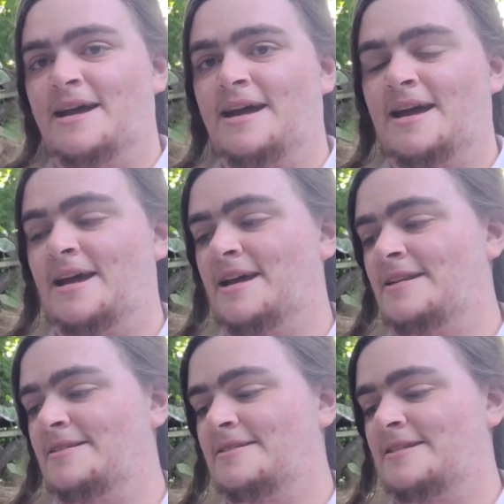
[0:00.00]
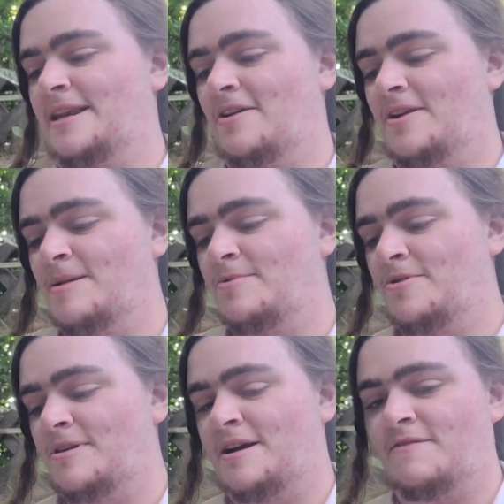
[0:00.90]
And now that I
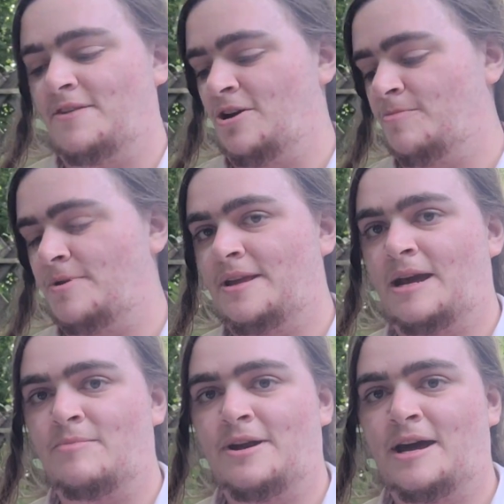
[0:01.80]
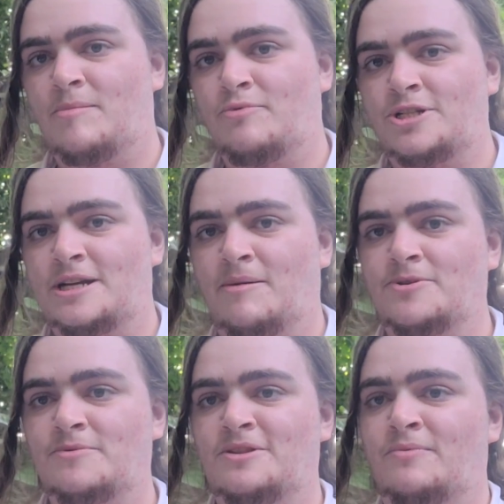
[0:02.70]
both have the Open Camera app, which
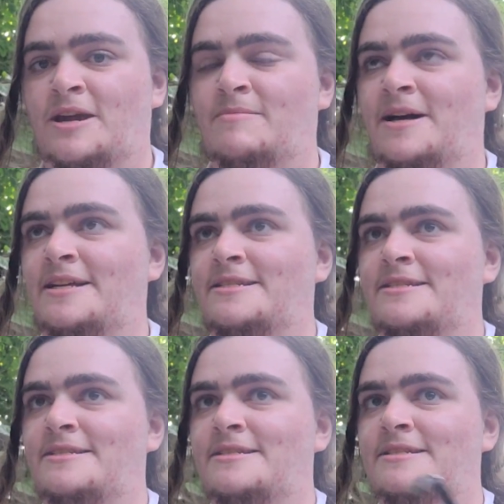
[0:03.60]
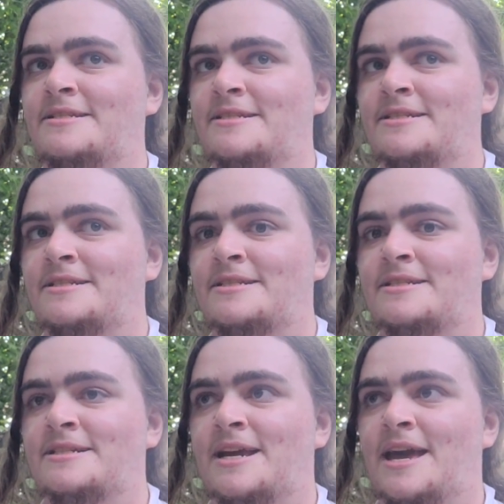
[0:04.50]
helps with white balance,
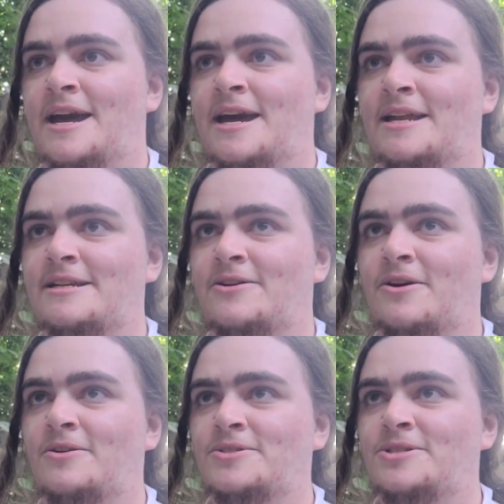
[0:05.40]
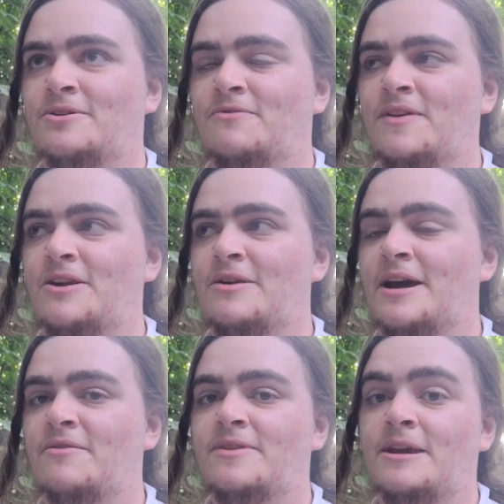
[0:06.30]
and also figured
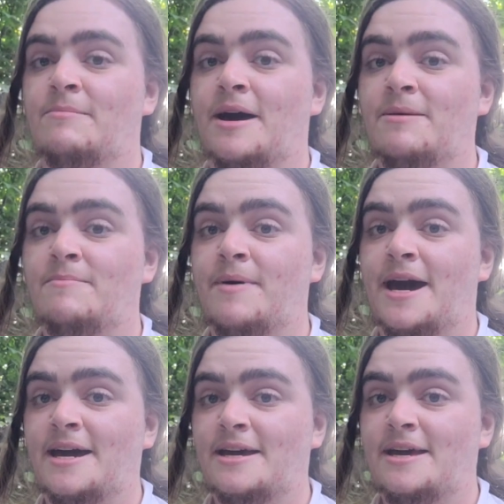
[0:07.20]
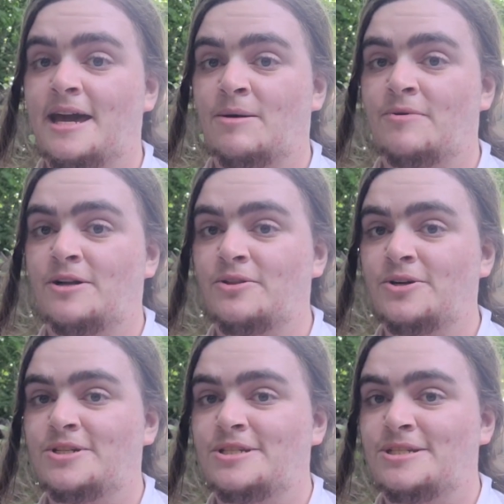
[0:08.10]
out that my back camera
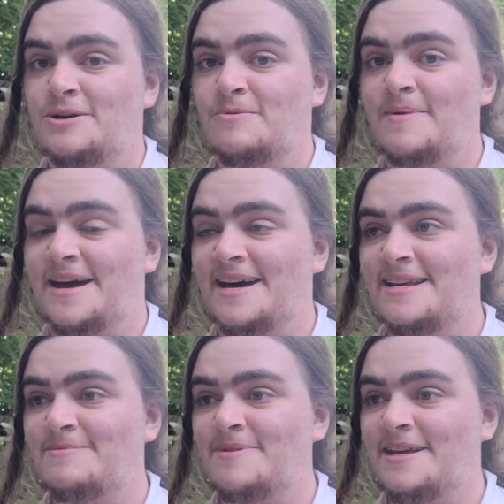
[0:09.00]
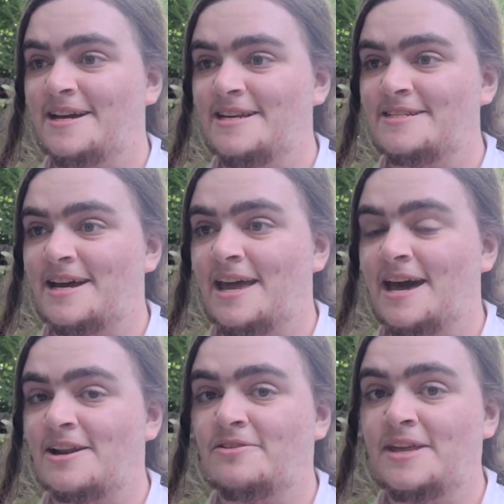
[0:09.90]
looked so bad because I
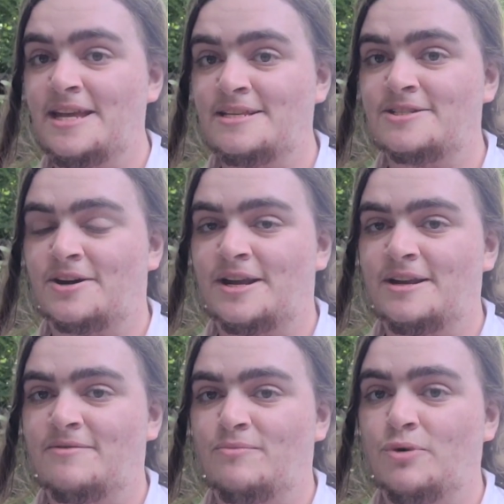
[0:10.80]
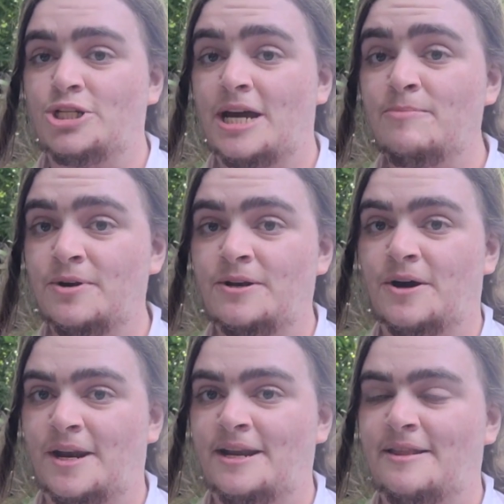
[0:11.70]
had a lens on it, which I put
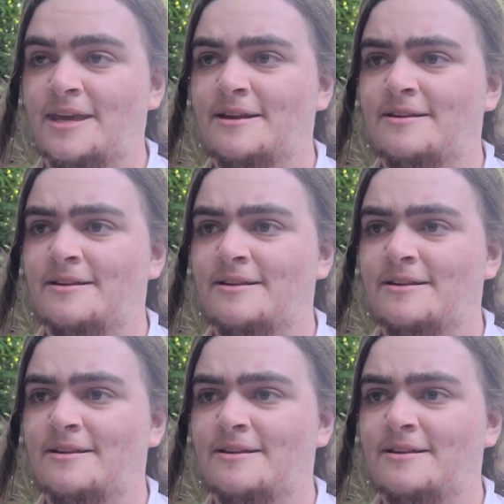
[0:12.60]
on it like